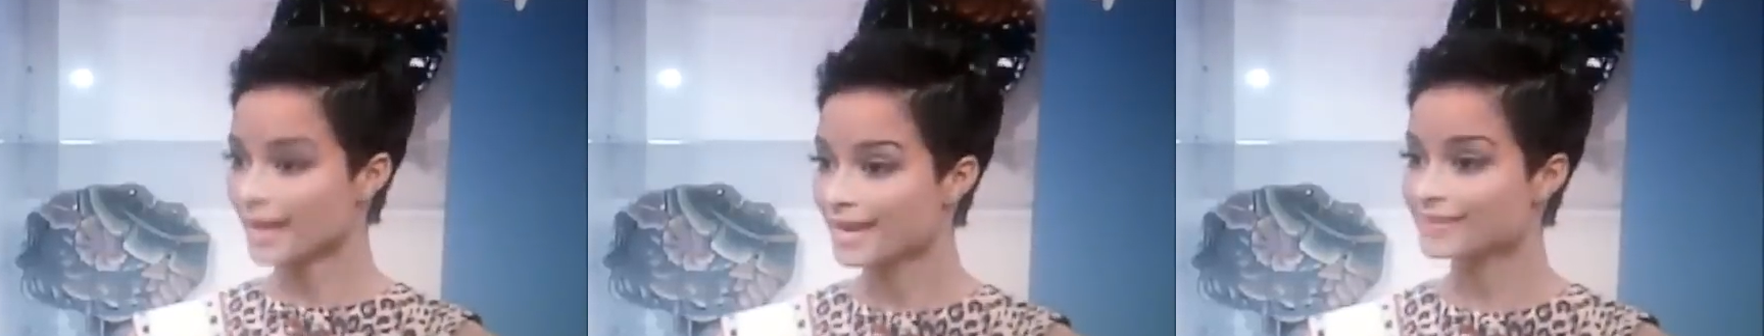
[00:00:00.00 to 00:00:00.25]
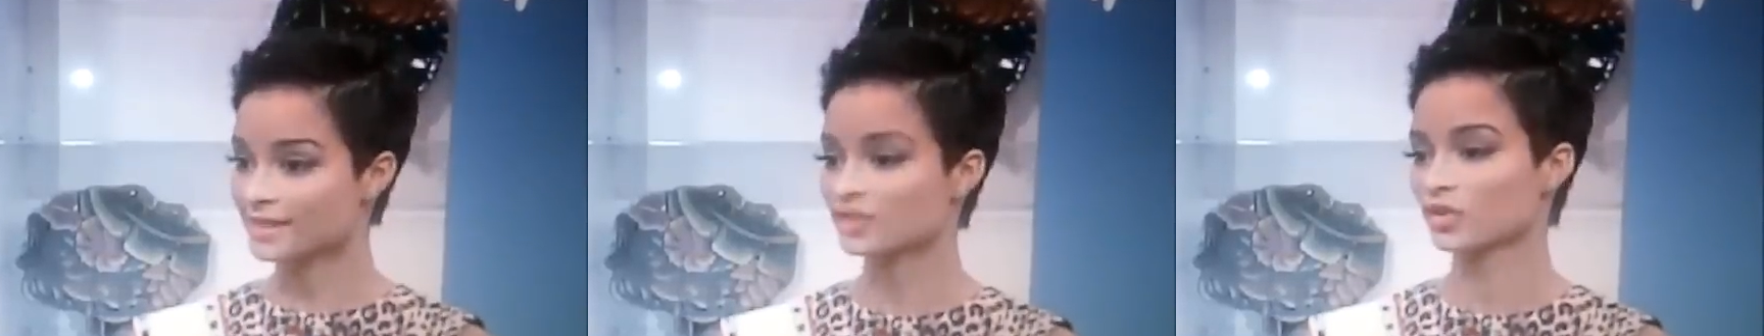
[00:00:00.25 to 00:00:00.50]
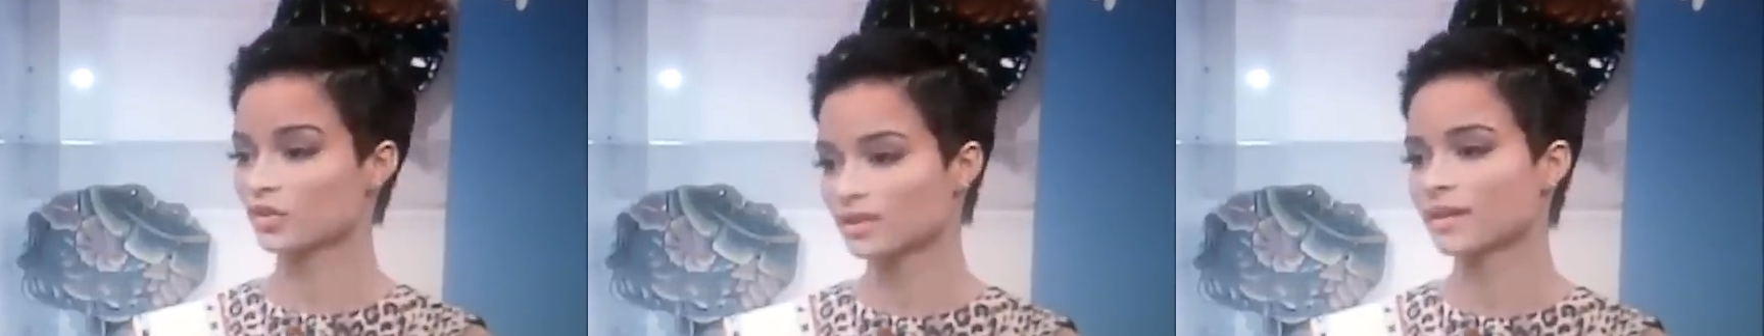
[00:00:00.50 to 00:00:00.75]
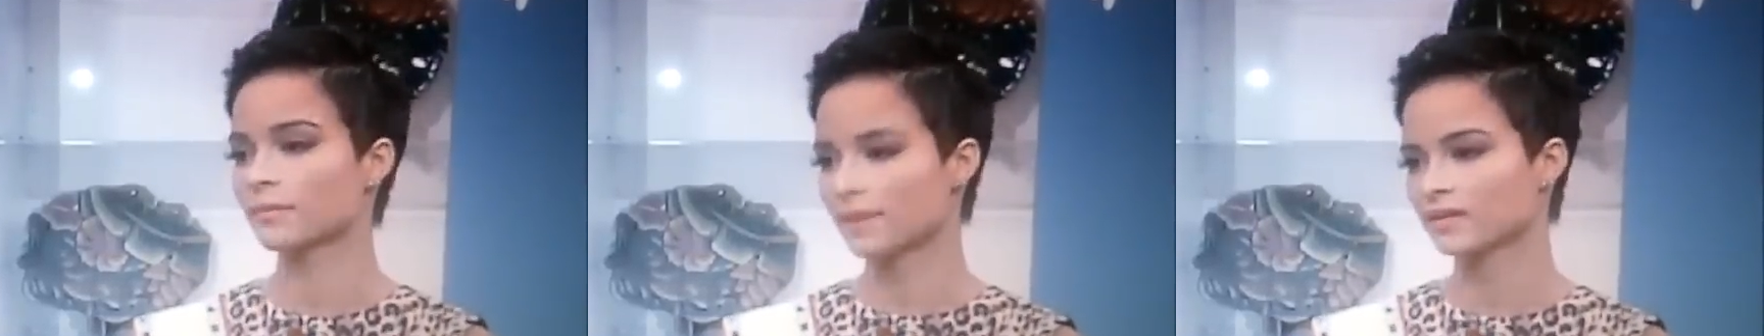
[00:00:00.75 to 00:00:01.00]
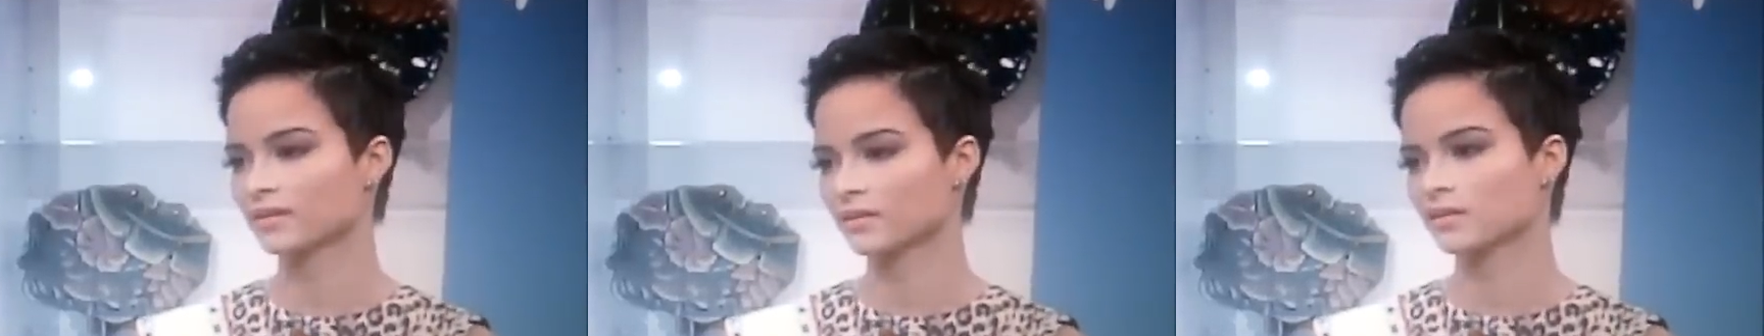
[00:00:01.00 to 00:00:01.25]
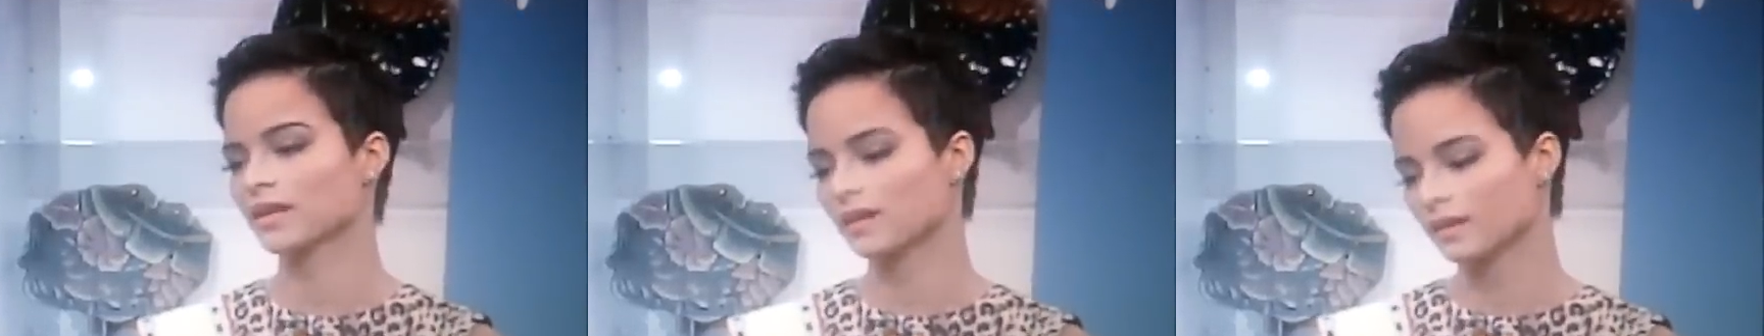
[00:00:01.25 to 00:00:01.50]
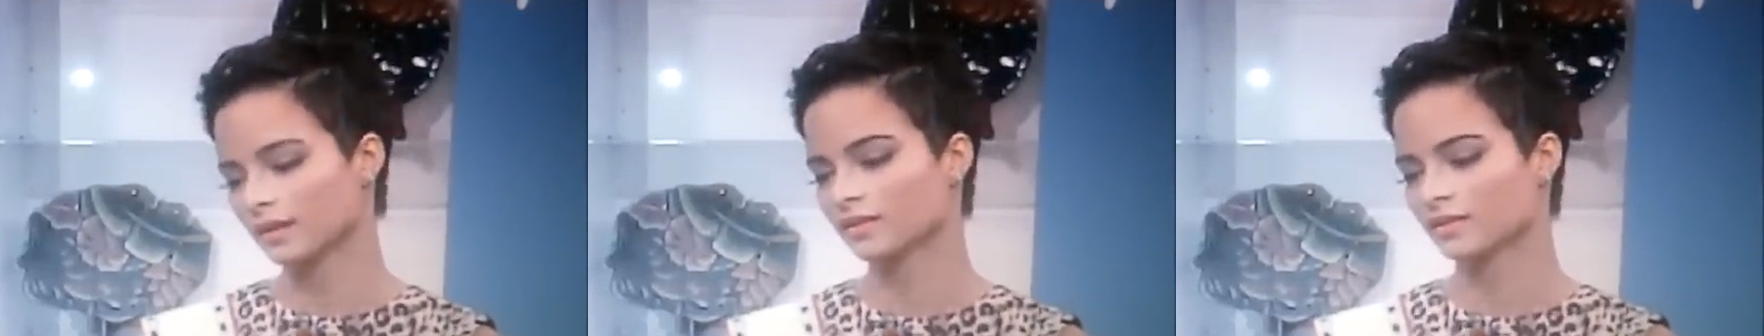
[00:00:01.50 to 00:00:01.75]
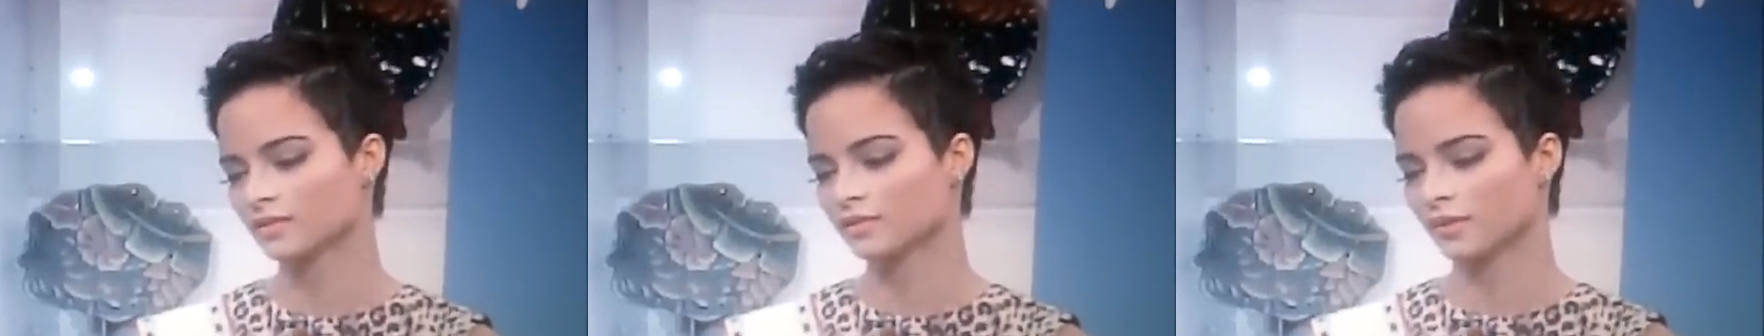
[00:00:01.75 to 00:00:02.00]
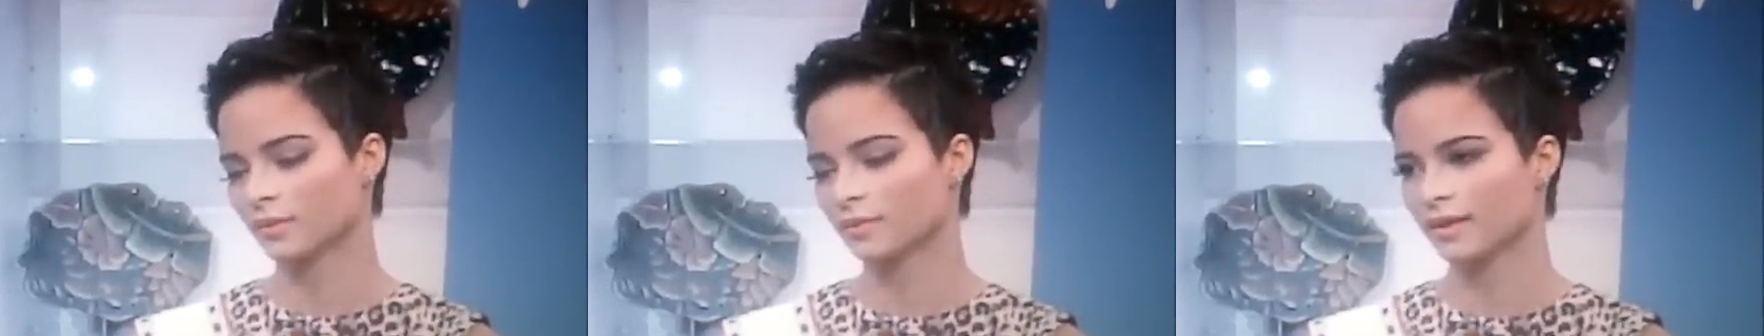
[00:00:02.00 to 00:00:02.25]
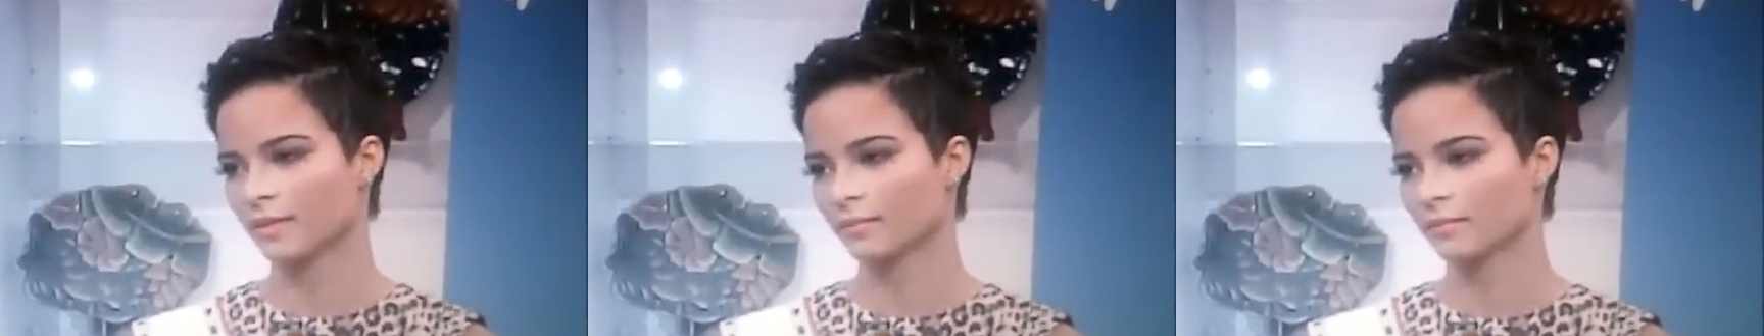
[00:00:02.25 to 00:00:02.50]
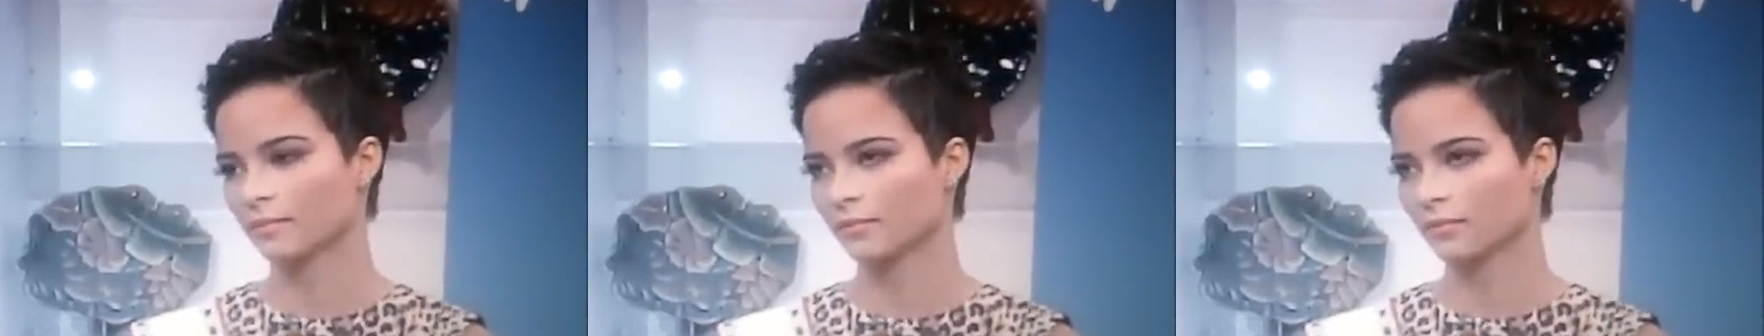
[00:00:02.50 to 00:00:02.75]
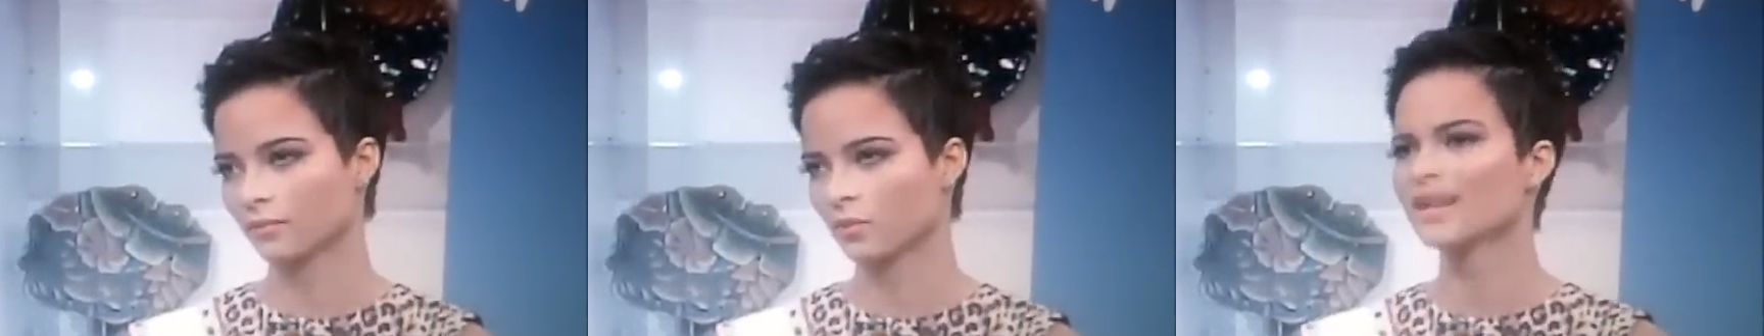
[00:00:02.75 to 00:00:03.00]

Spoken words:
Yes, they let us know from the night before.